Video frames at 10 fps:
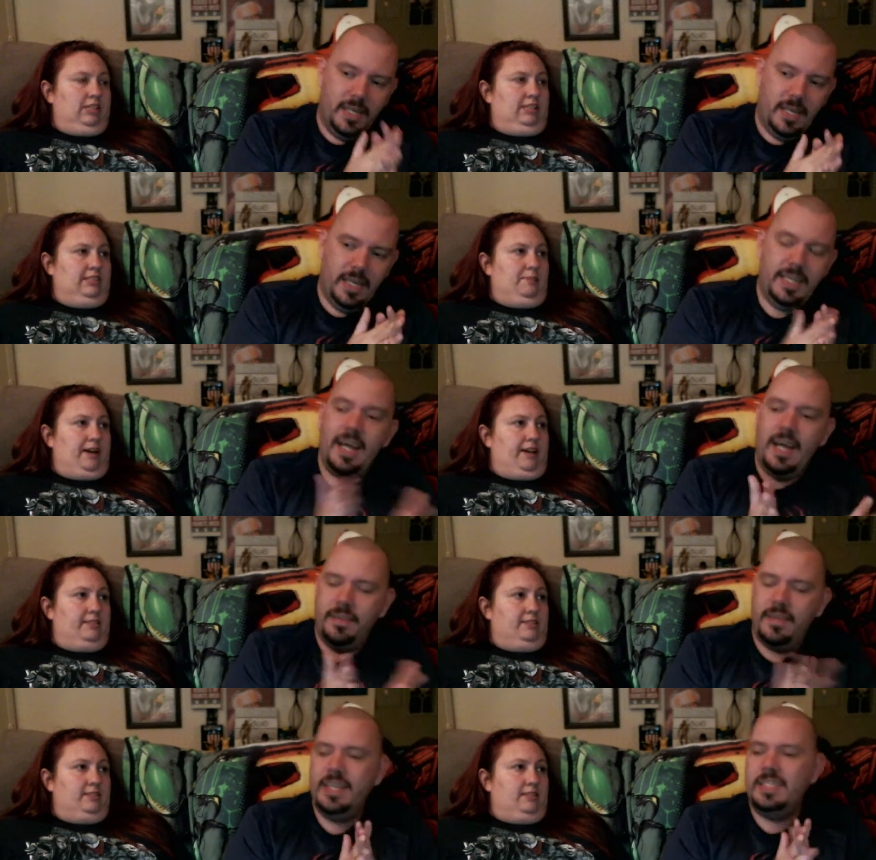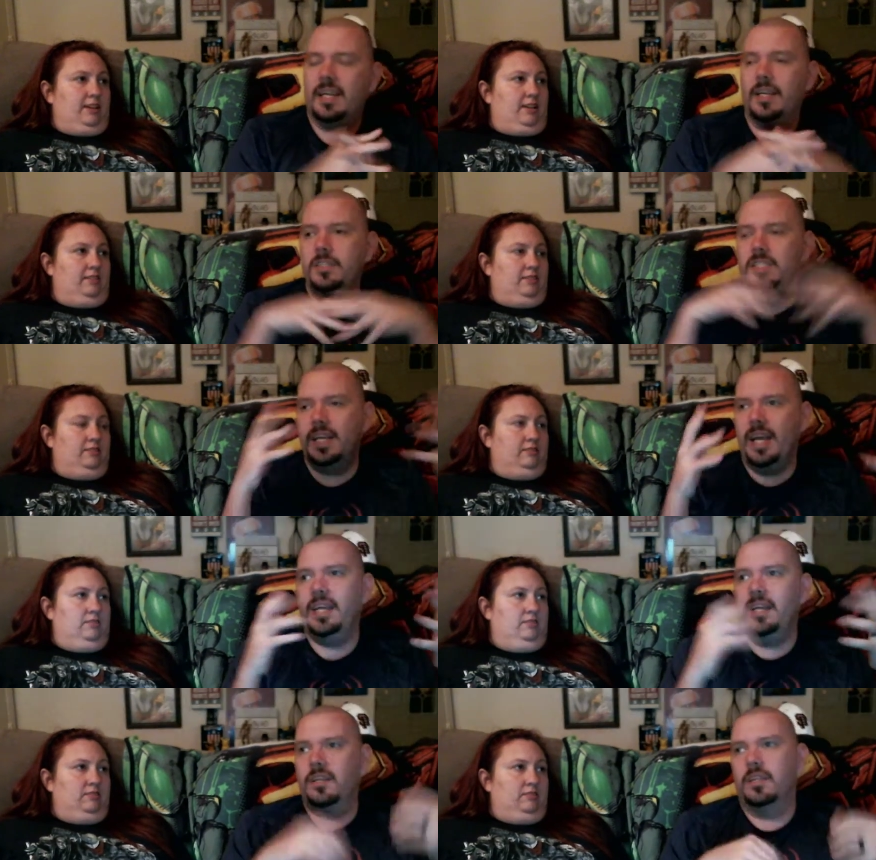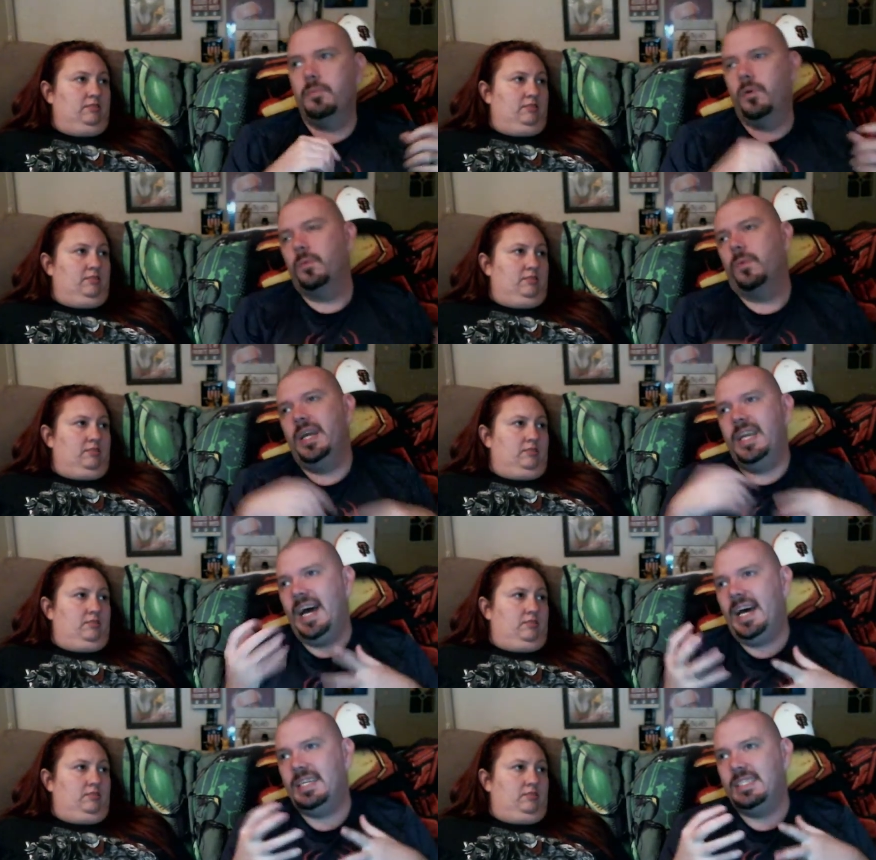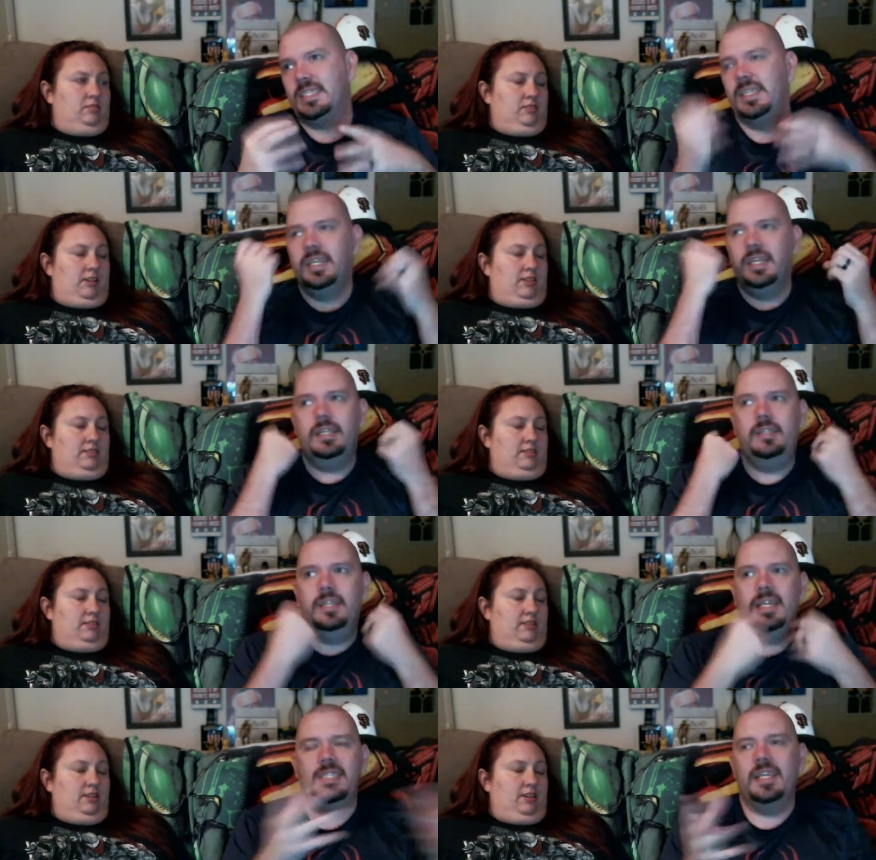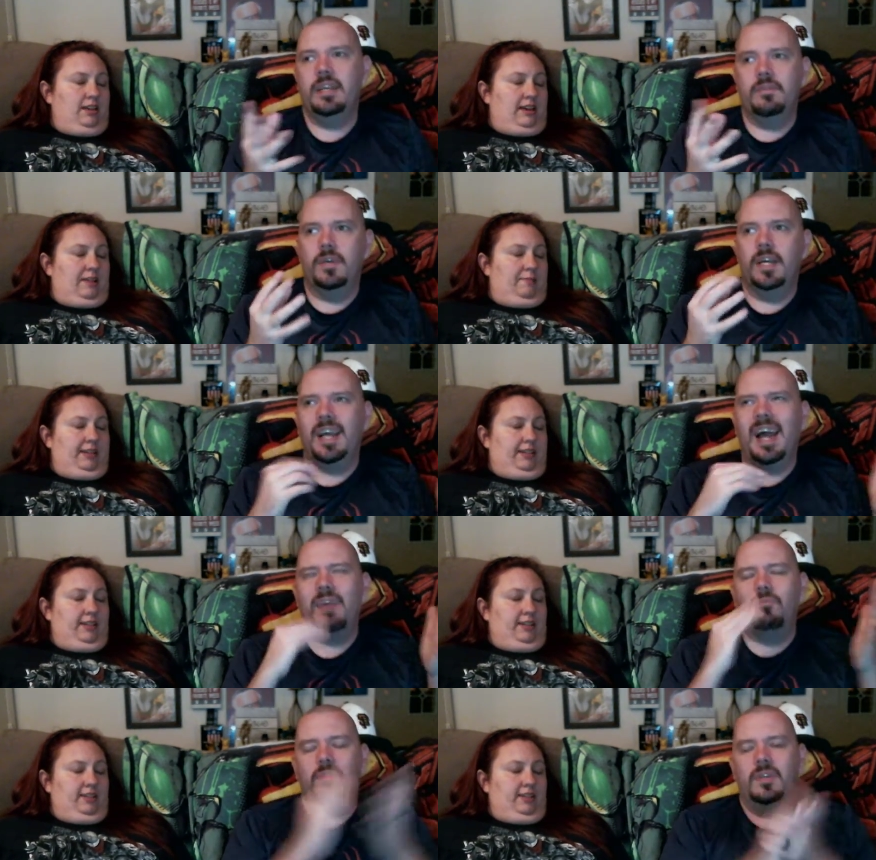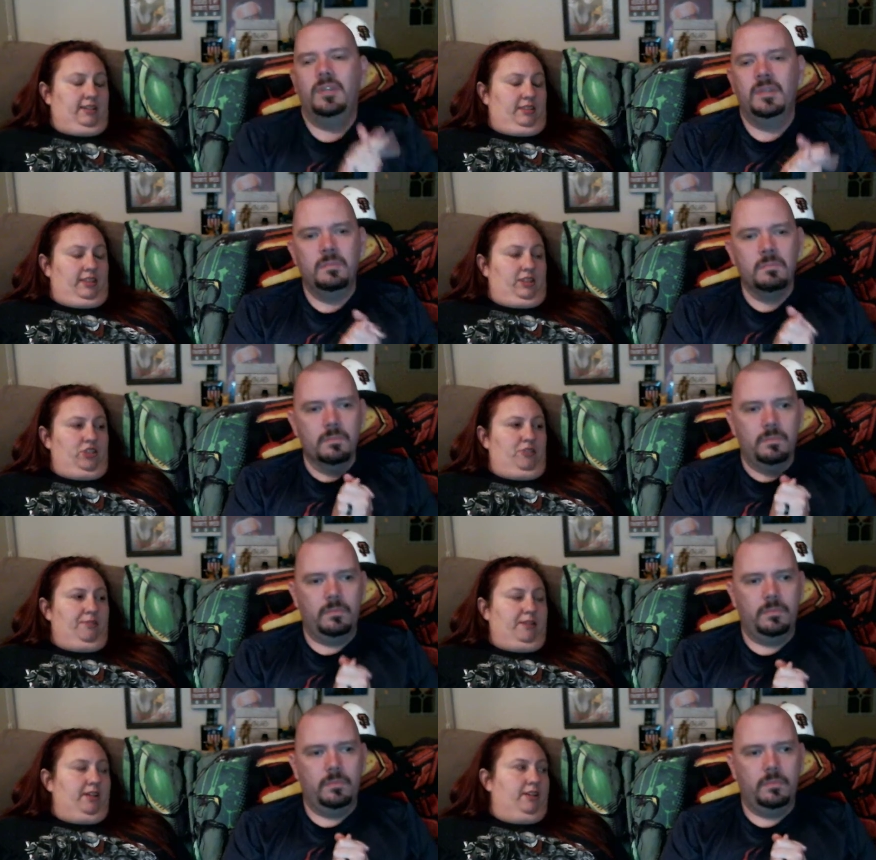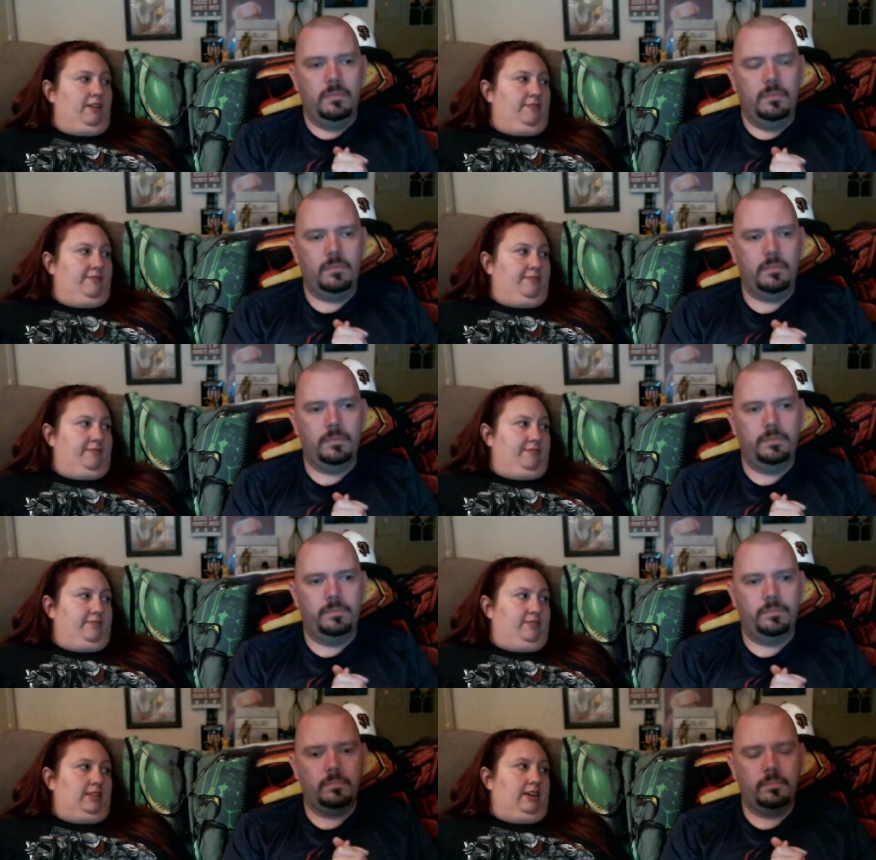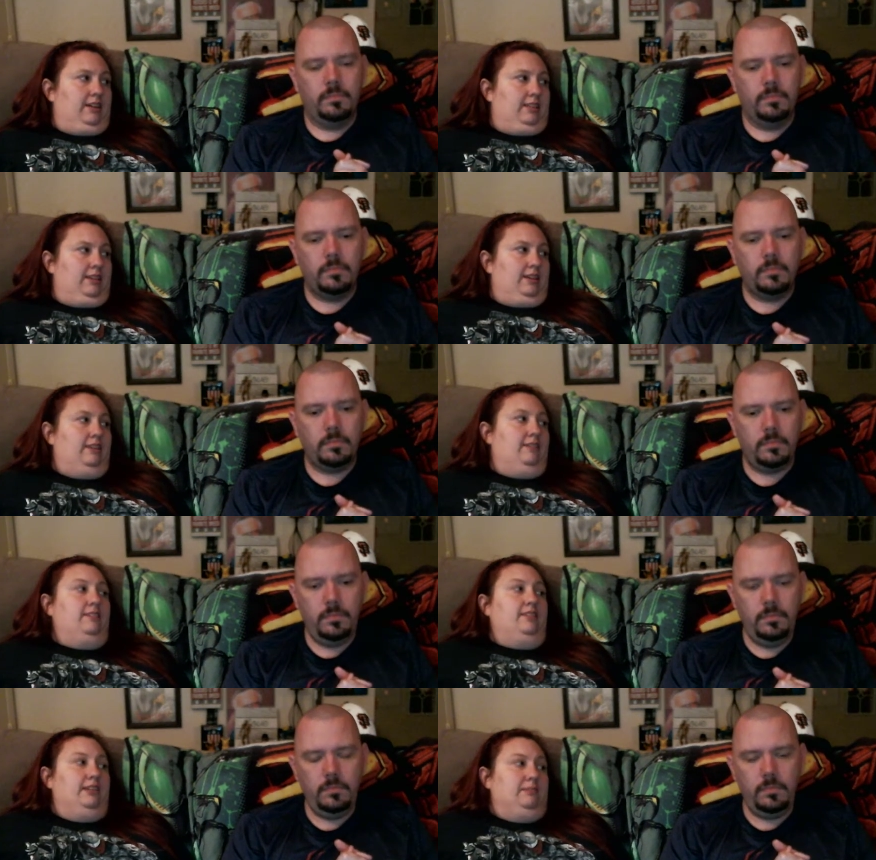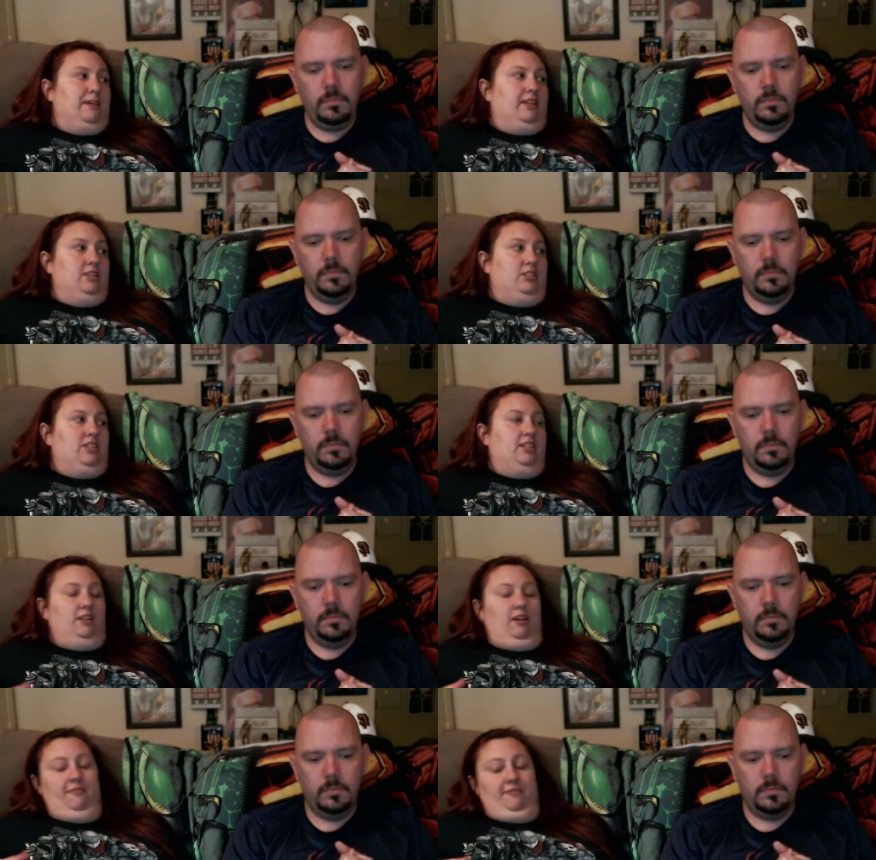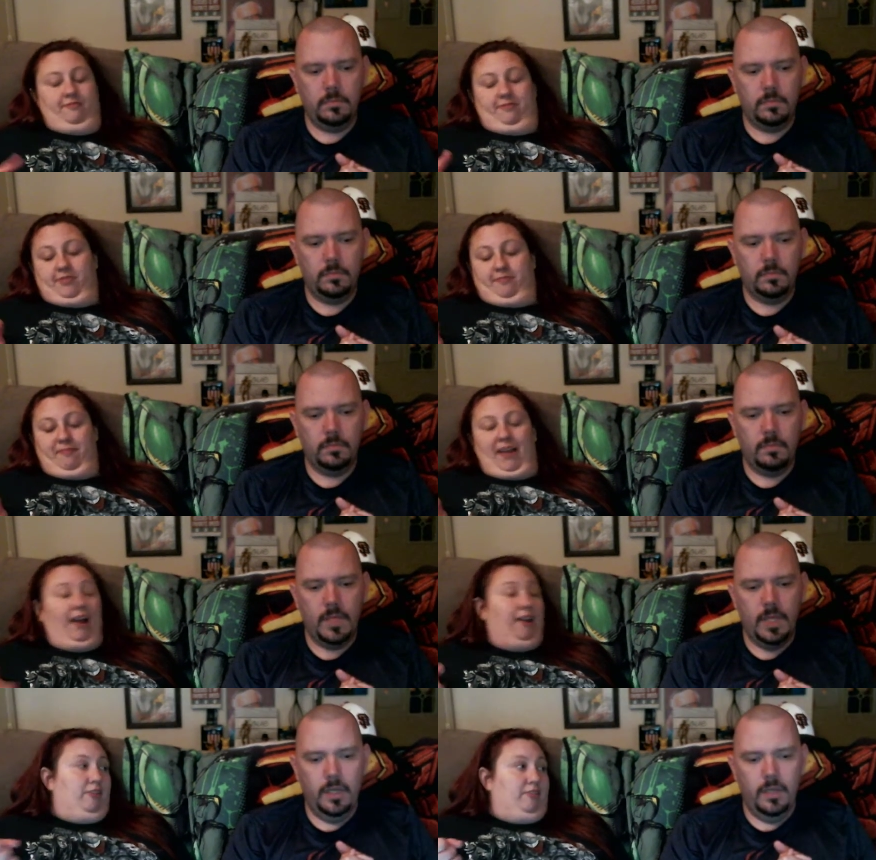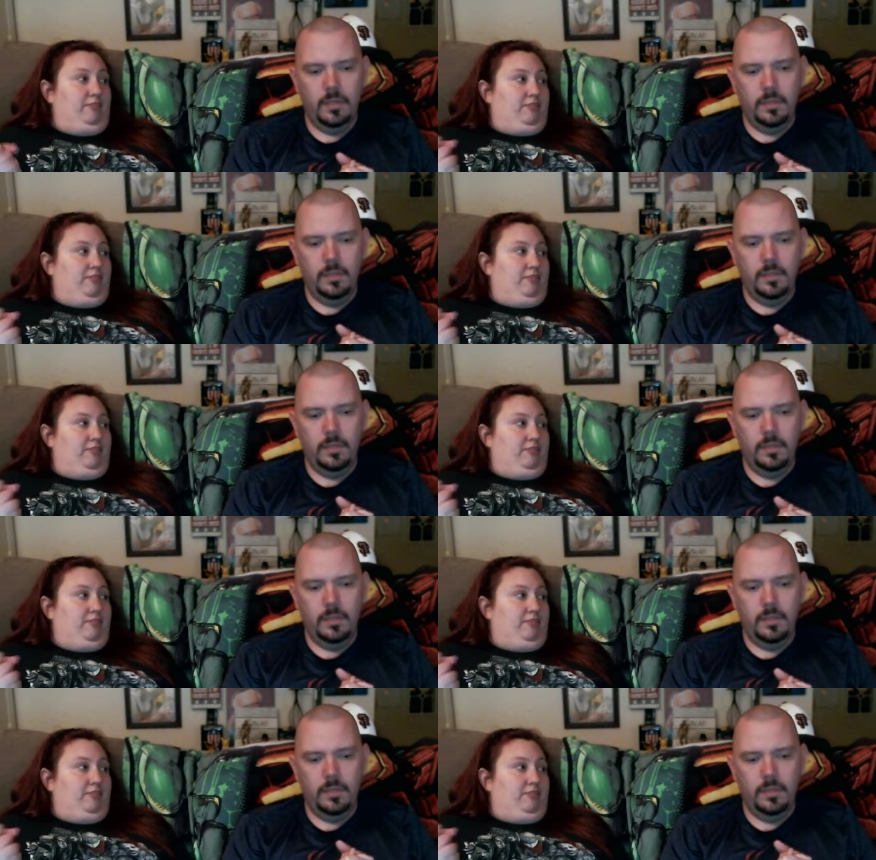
Speaker 1: a he death. Does. He's yeah. hallucinating to the point where he dies, and that's the end of it. I mean, he,
Speaker 2: they show him getting off. Like, like he does manage to get off the iron